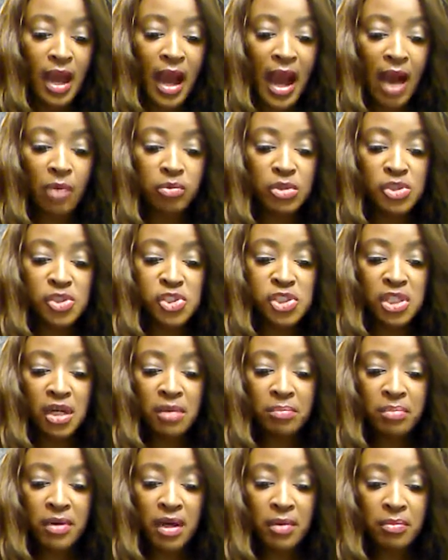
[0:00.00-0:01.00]
I would
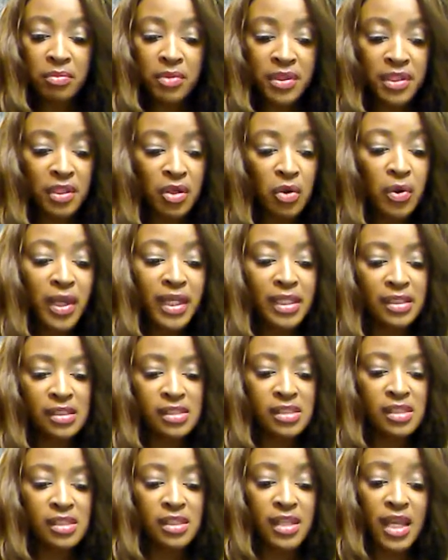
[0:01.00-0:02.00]
jump up with
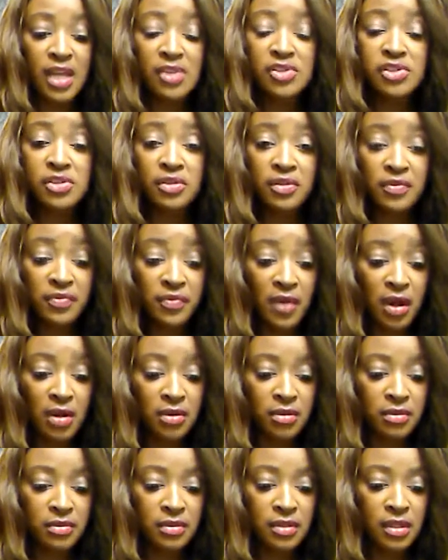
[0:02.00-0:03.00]
quickness and answer the
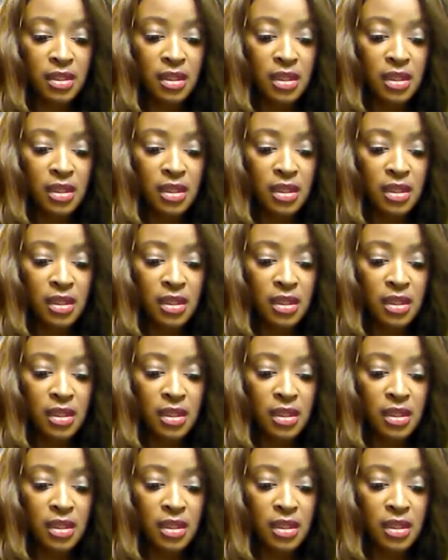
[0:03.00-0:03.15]
phone.